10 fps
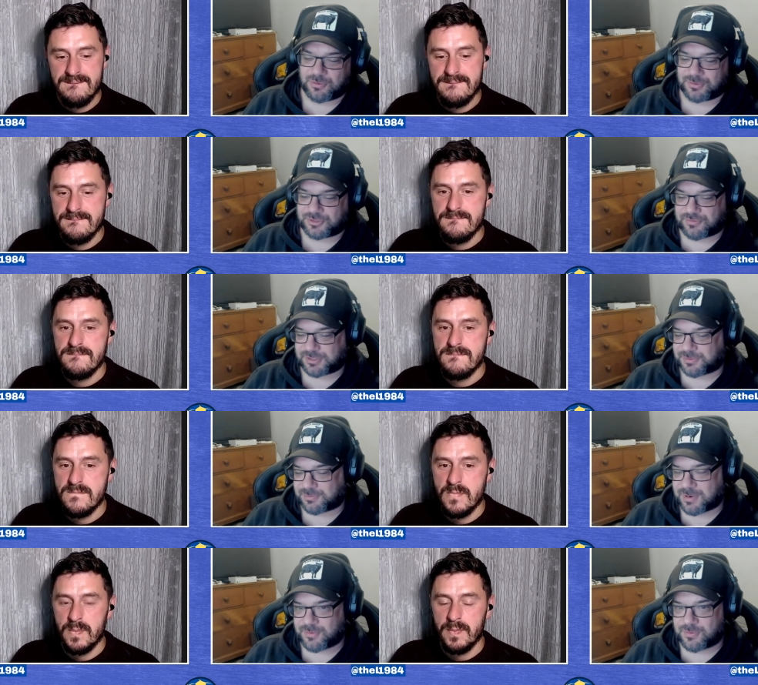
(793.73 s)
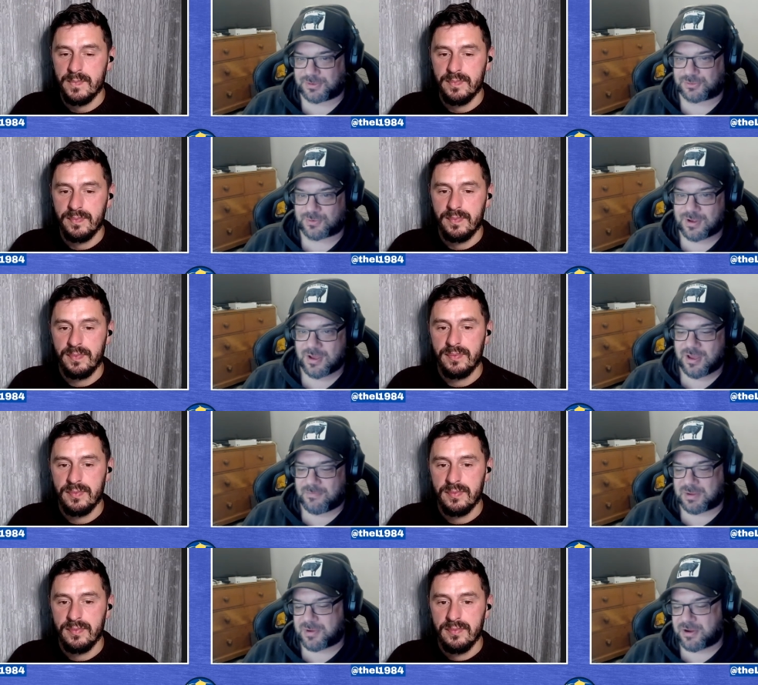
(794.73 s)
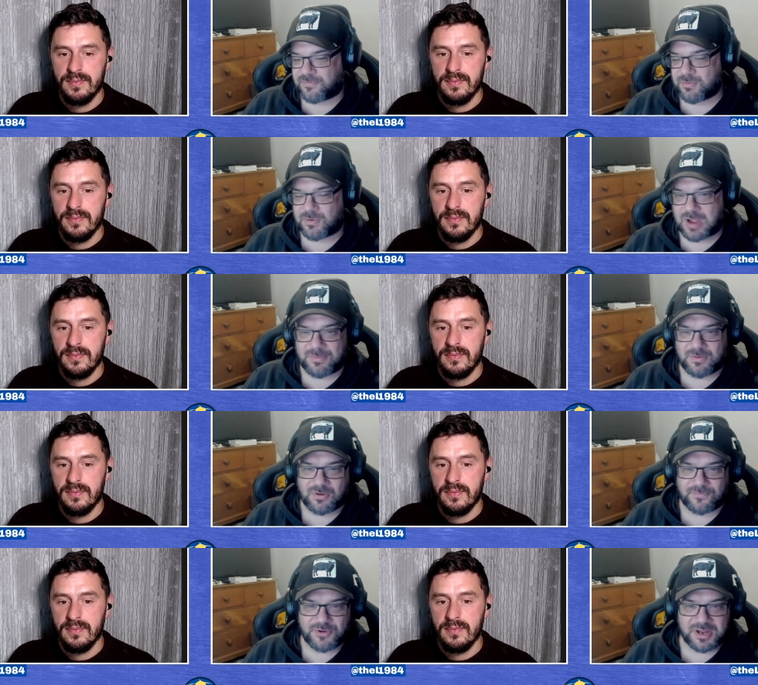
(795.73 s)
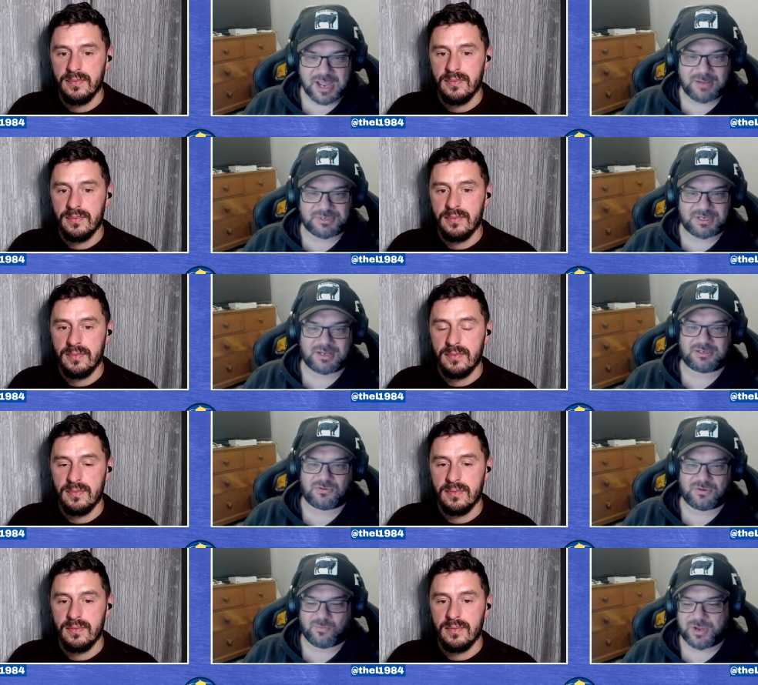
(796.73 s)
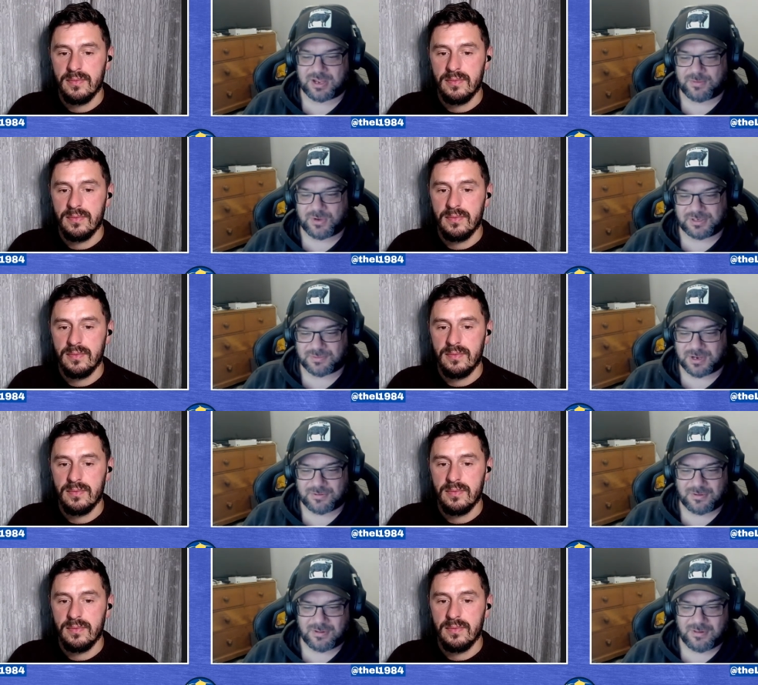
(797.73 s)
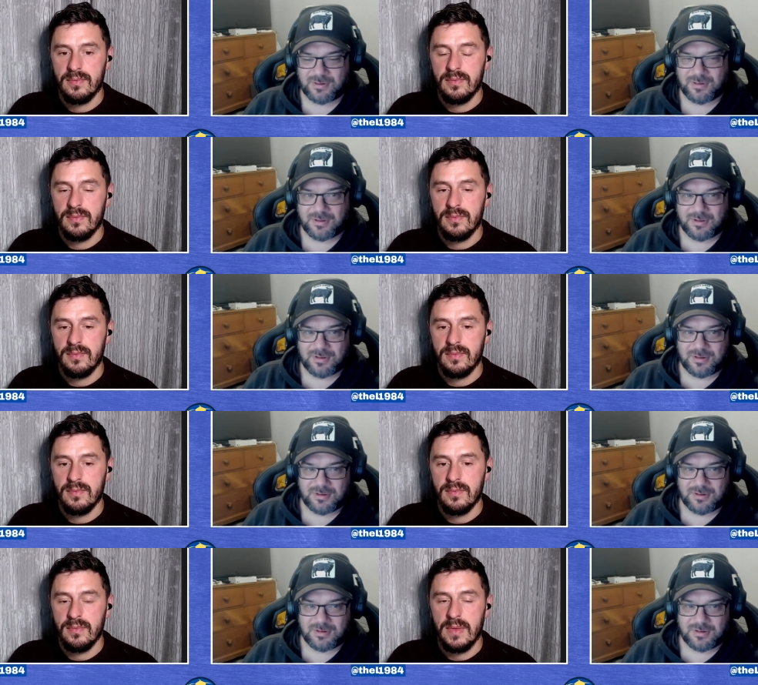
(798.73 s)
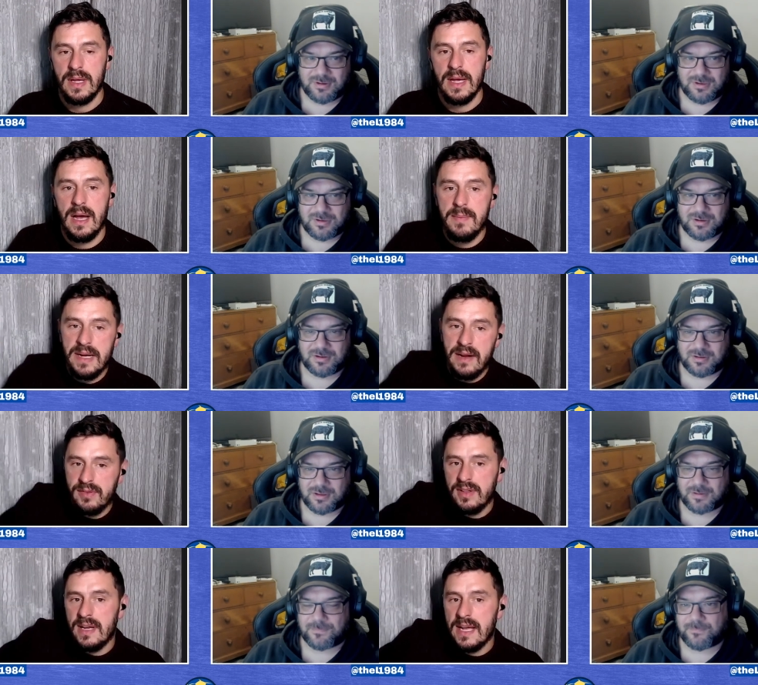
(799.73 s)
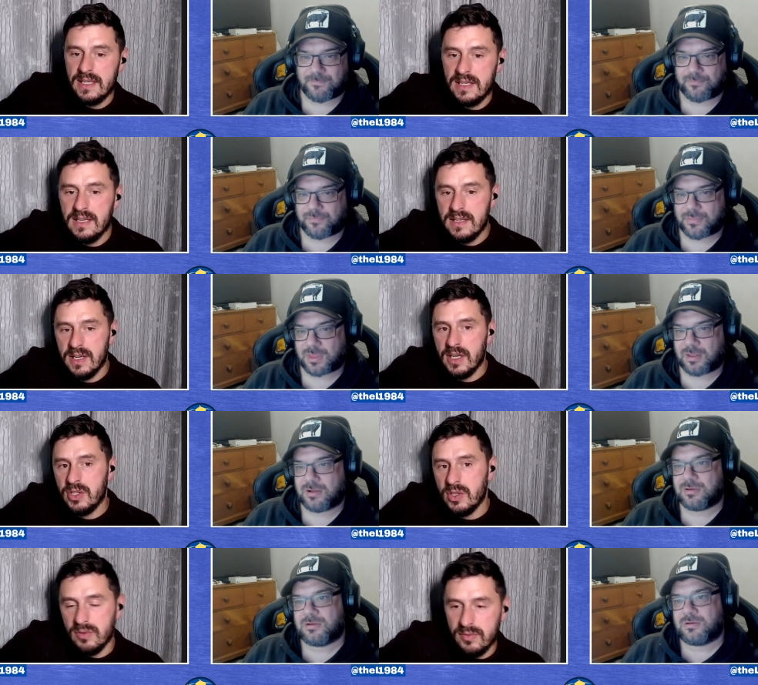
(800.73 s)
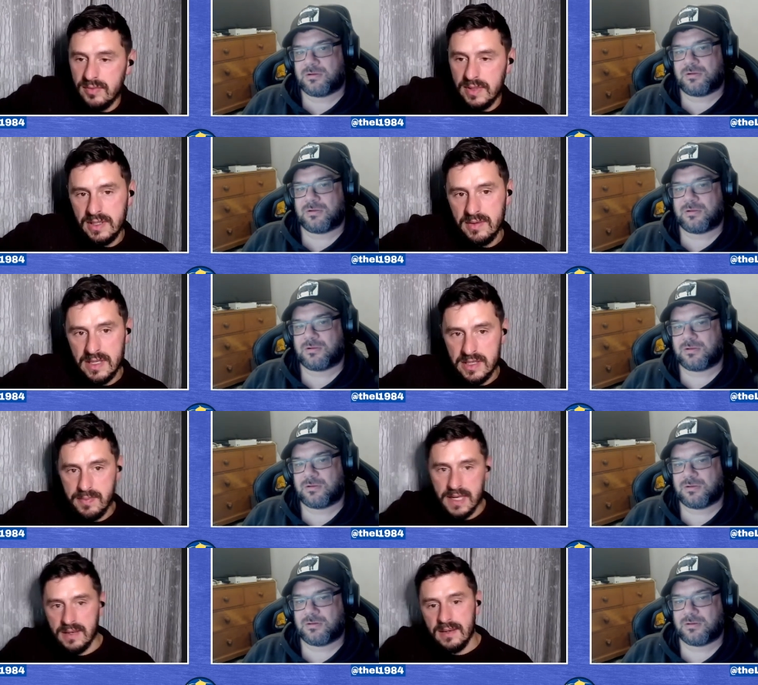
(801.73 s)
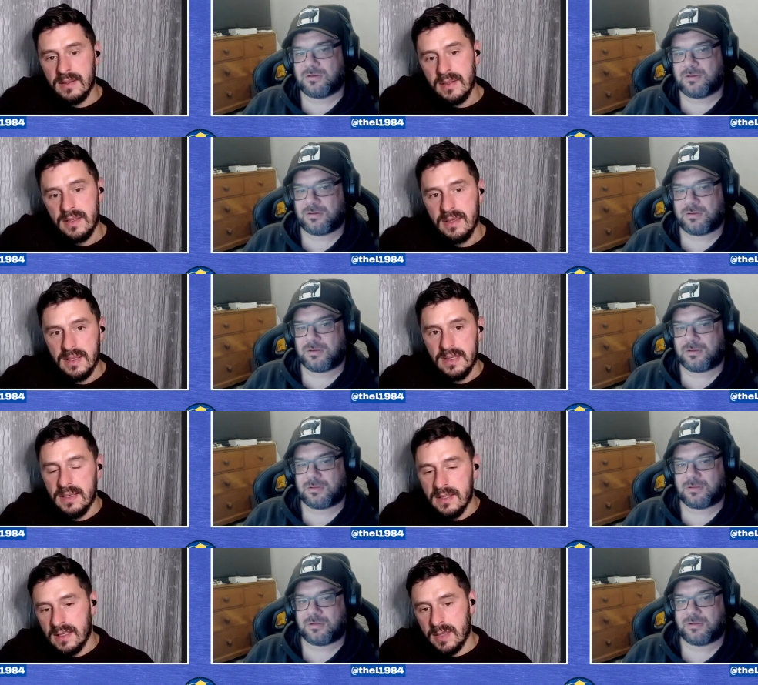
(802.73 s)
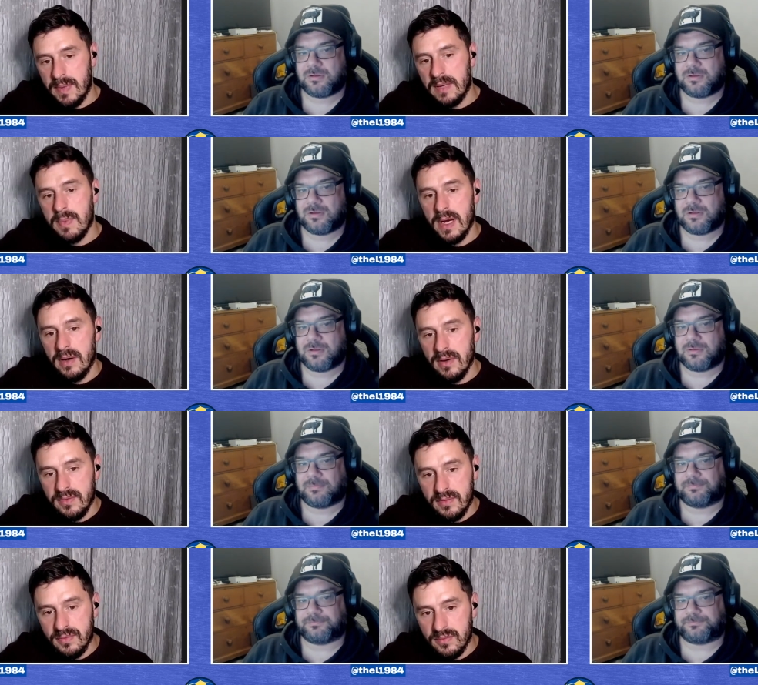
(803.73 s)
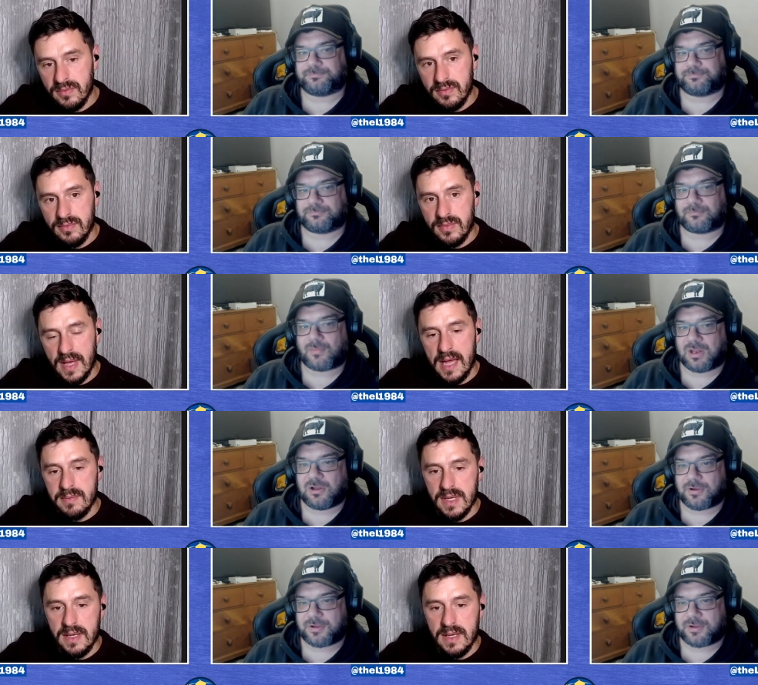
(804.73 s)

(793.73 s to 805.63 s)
Speaker 1: coming up to Christmas, man. We're coming into a big period. I think we, we've got three games in the next like week, haven't we, as well?
Speaker 2: Yeah, I mean, after the next international, like I said, there's a big, there's a big period of games,